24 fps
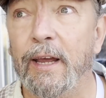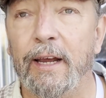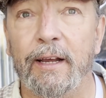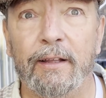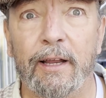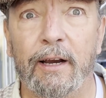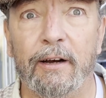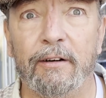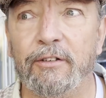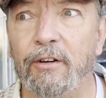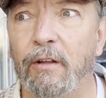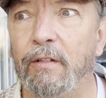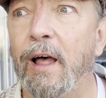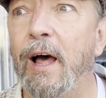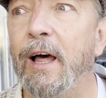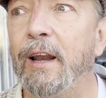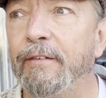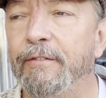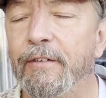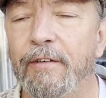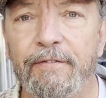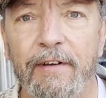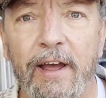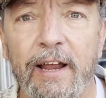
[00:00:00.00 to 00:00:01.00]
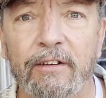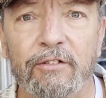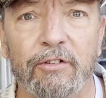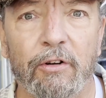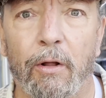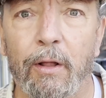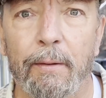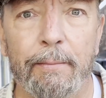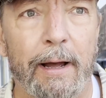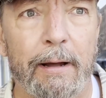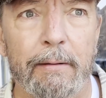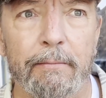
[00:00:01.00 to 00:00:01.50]
There's a lot of events
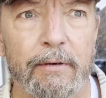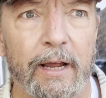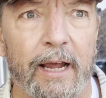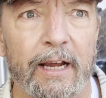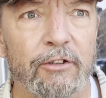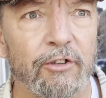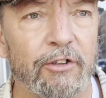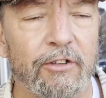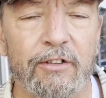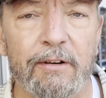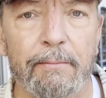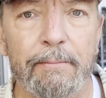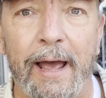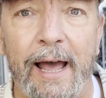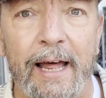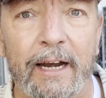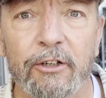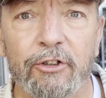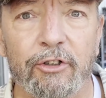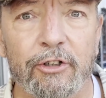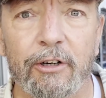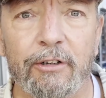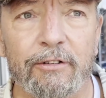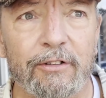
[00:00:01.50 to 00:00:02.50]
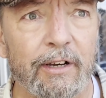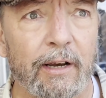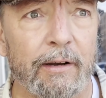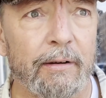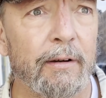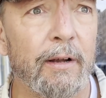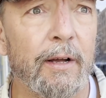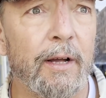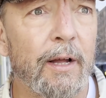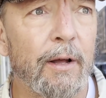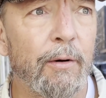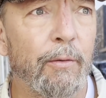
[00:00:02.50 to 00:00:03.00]
all about the agents and managers and
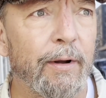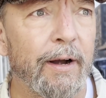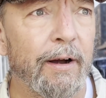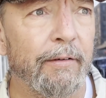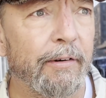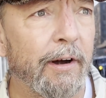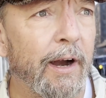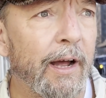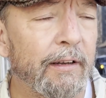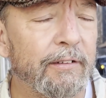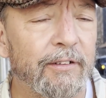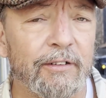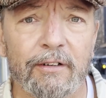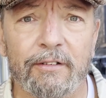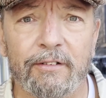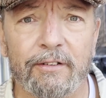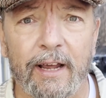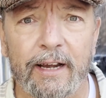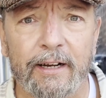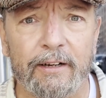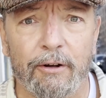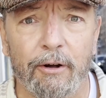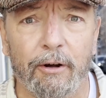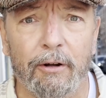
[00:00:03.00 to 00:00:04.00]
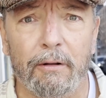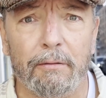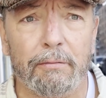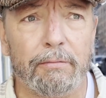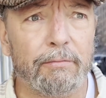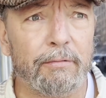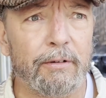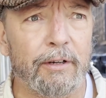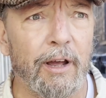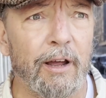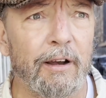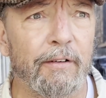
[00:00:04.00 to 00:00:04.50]
whatever else. It's like, cool,
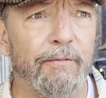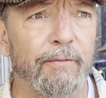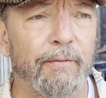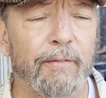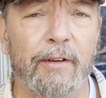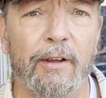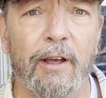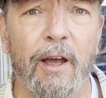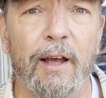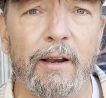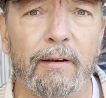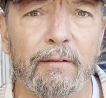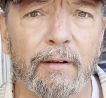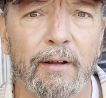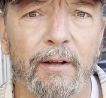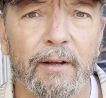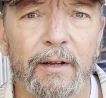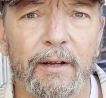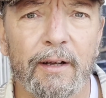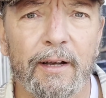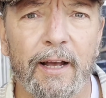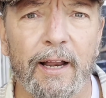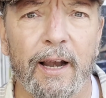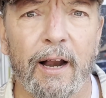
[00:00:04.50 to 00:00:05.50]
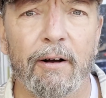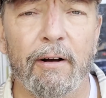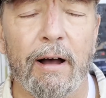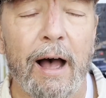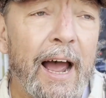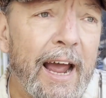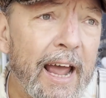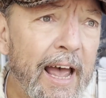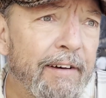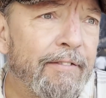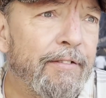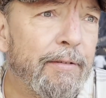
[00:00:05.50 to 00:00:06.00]
good, good. You know, I
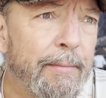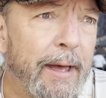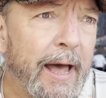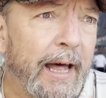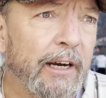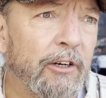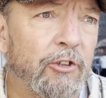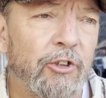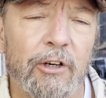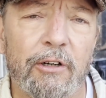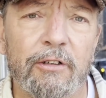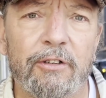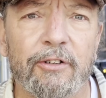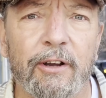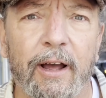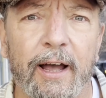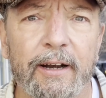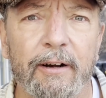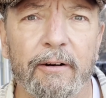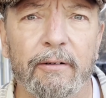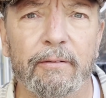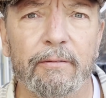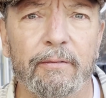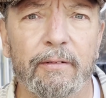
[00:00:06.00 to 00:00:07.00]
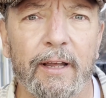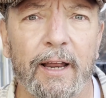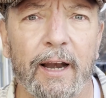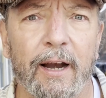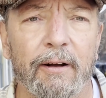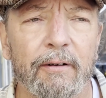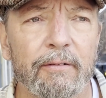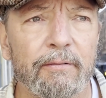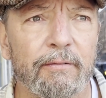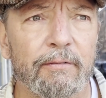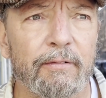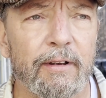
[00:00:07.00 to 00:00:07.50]
have a manager, so I don't,
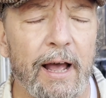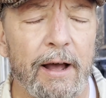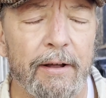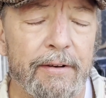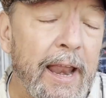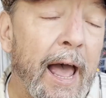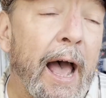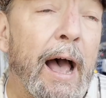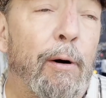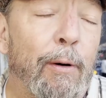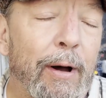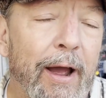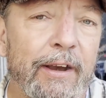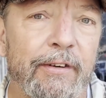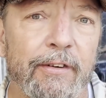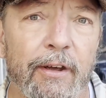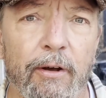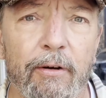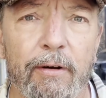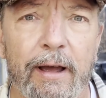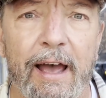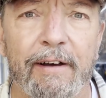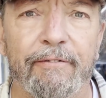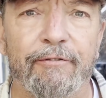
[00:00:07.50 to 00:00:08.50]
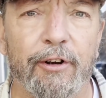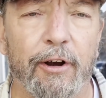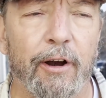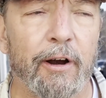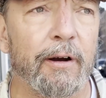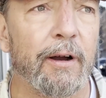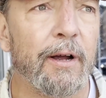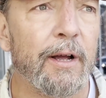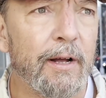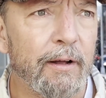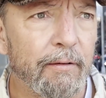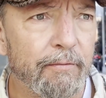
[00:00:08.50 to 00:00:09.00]
now I do after
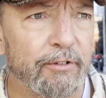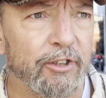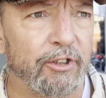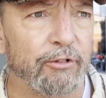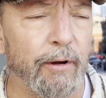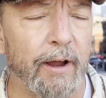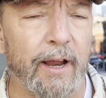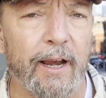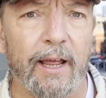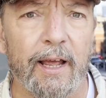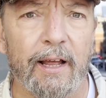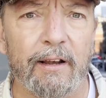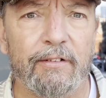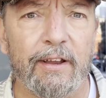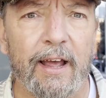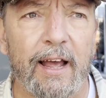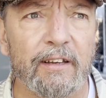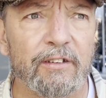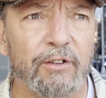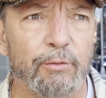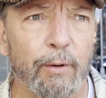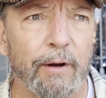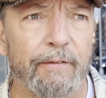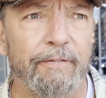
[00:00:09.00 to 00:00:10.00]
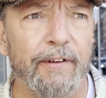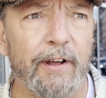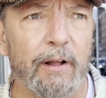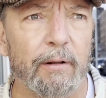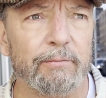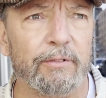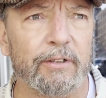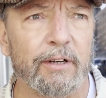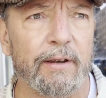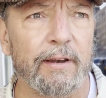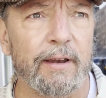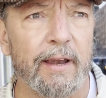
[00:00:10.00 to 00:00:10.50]
screening at Deaths with
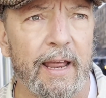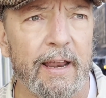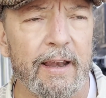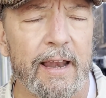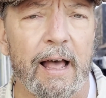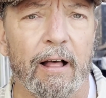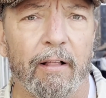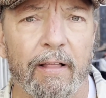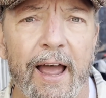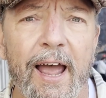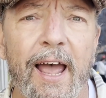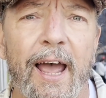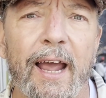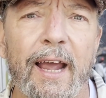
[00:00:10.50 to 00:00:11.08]
Films in LA.